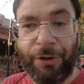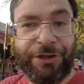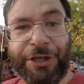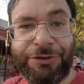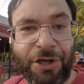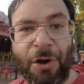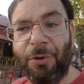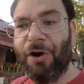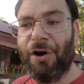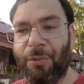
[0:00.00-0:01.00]
do you
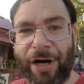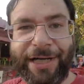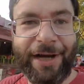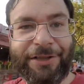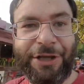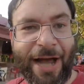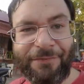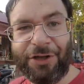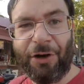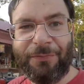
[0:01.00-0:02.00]
so uh, when uh, do you
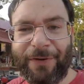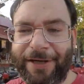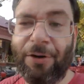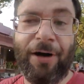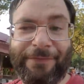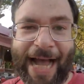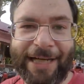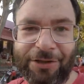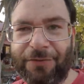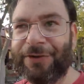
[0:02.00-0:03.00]
have a girlfriend or if I
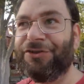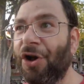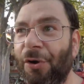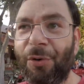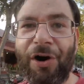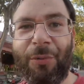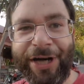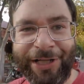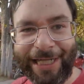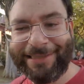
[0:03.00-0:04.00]
had a girlfriend so uh,
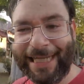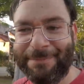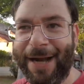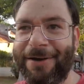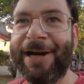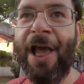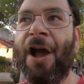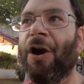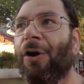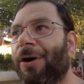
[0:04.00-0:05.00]
when are you guys getting married
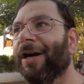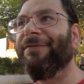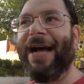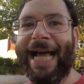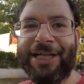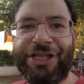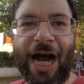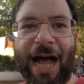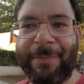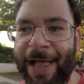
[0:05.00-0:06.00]
or if I had a
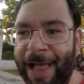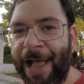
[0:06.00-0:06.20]
job